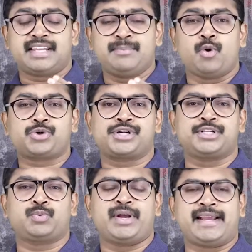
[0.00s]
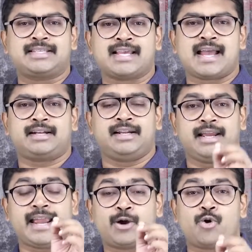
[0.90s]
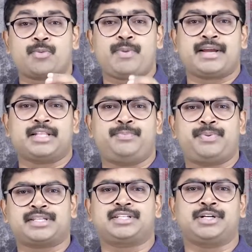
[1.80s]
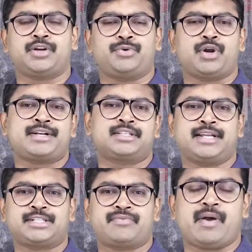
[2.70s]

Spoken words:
emotions were exactly echoed by the President of the United States of